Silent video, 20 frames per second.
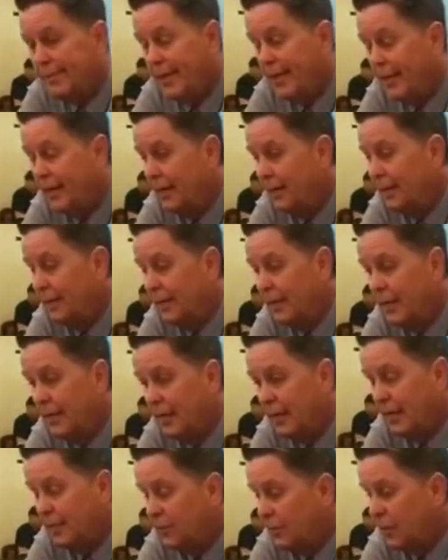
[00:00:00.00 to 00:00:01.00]
And
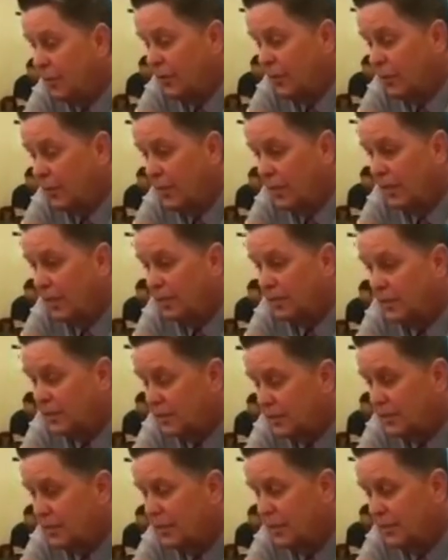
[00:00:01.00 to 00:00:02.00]
that's what it really
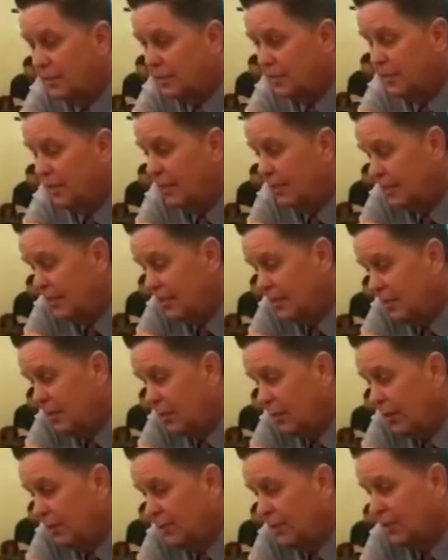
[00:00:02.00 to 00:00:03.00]
is. It's
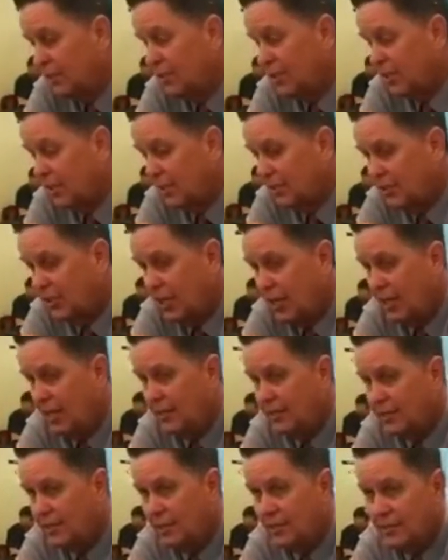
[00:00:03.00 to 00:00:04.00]
the reason it's a cliche
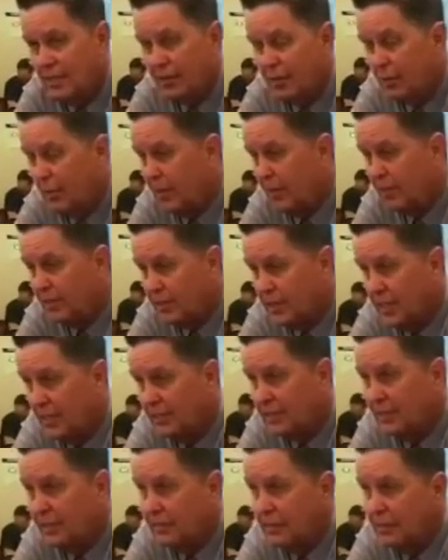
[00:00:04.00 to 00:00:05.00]
is because everybody
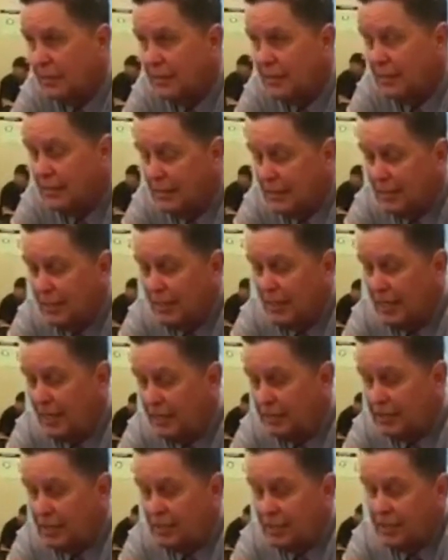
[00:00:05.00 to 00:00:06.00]
says it, and
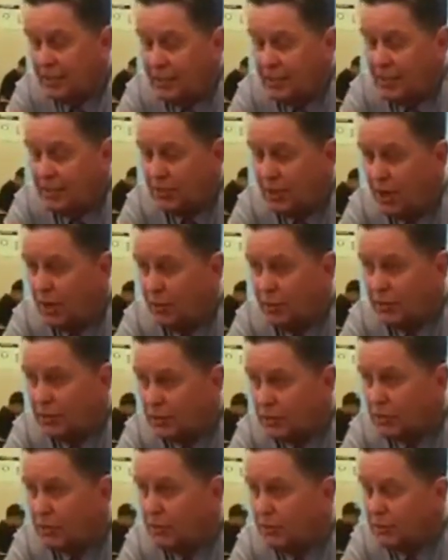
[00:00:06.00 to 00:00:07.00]
it's always
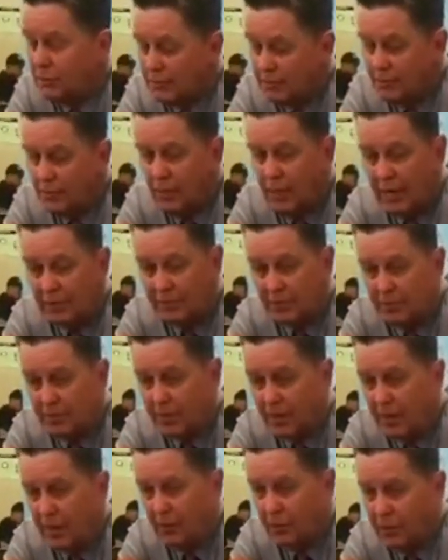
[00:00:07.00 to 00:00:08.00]
true. You have to
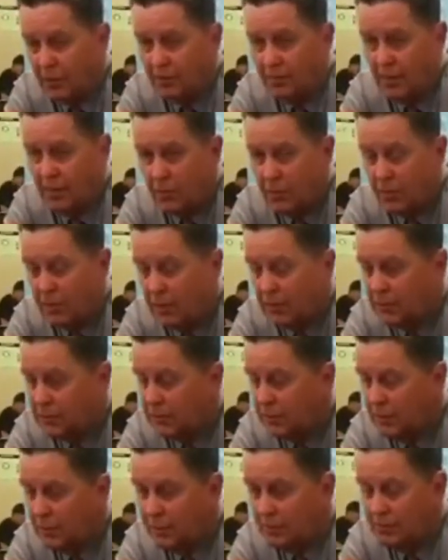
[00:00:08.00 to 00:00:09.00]
play it one by one.
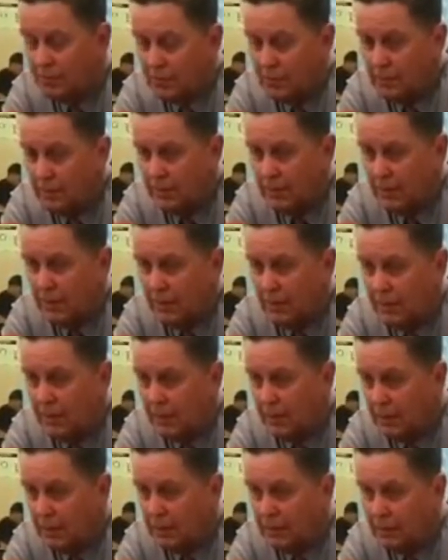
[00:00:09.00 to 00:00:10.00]
So
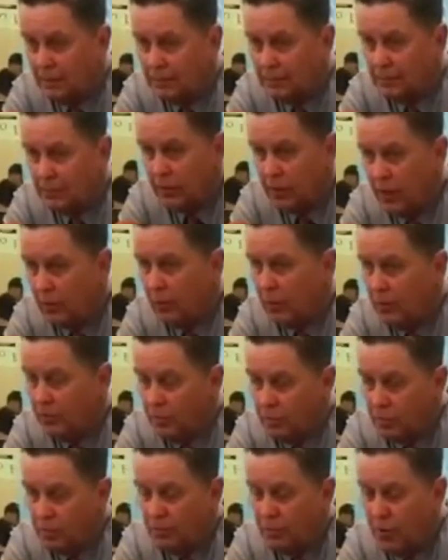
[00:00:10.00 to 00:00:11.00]
we got one
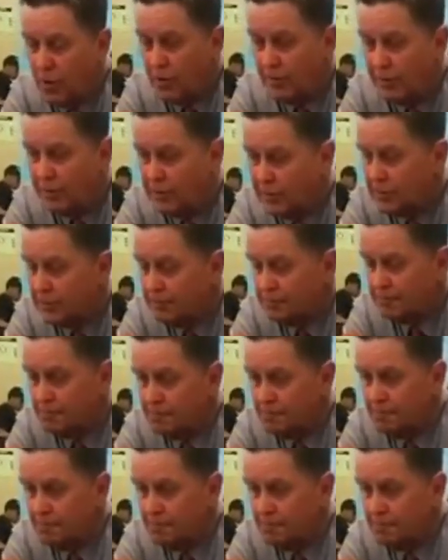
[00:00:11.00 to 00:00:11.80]
more in front of us.